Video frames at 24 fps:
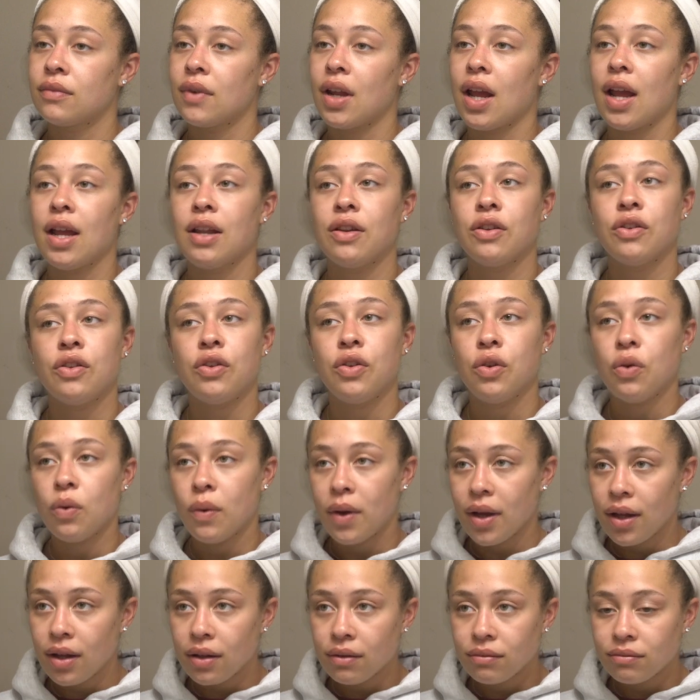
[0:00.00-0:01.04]
and do
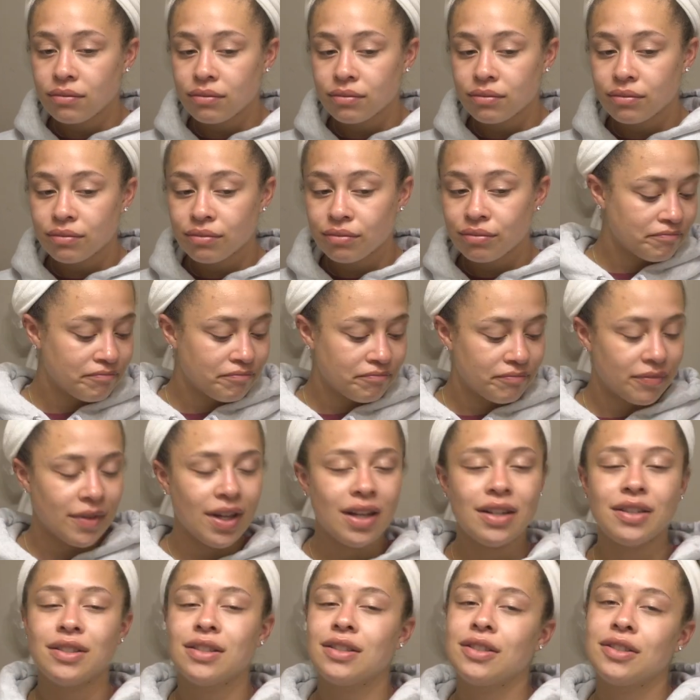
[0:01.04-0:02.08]
it
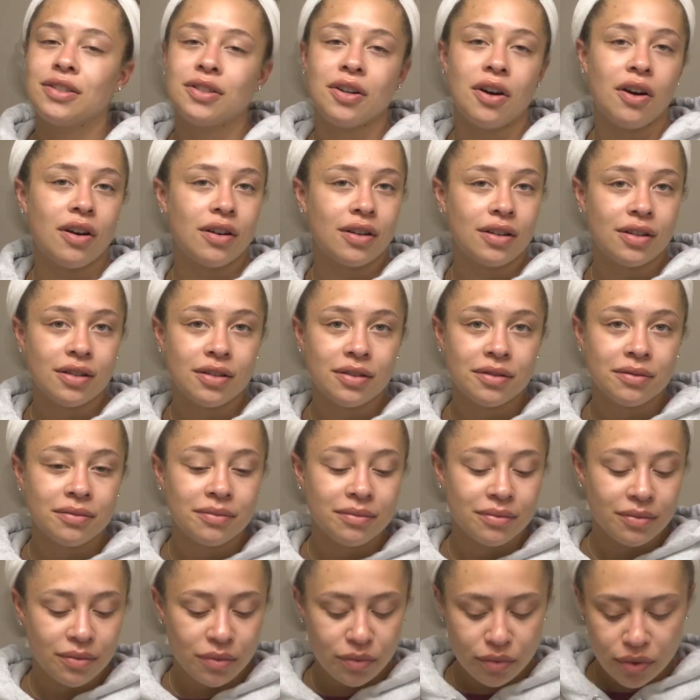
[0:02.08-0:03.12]
and just talk.
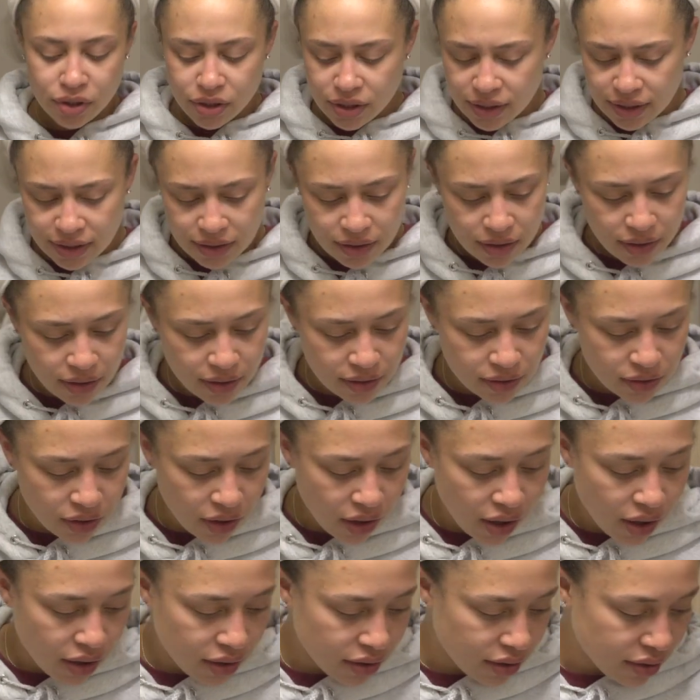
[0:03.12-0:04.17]
We're just going to
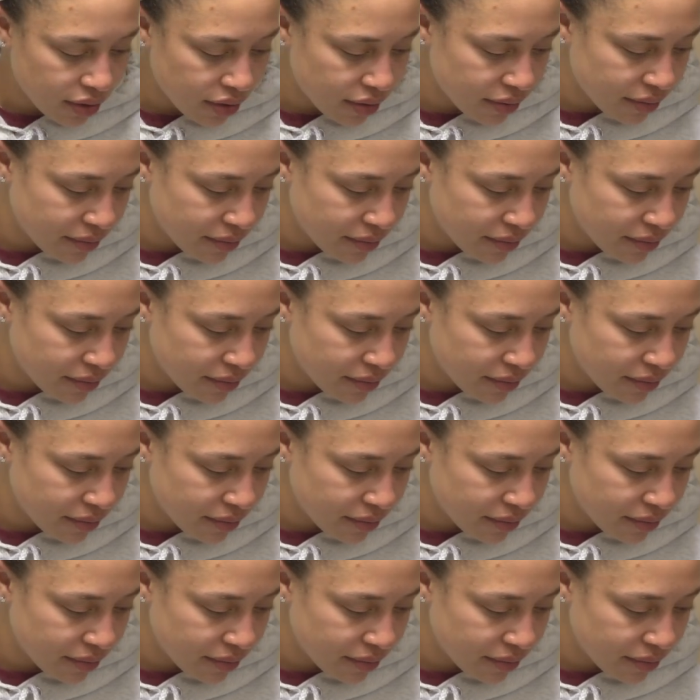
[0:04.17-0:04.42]
talk.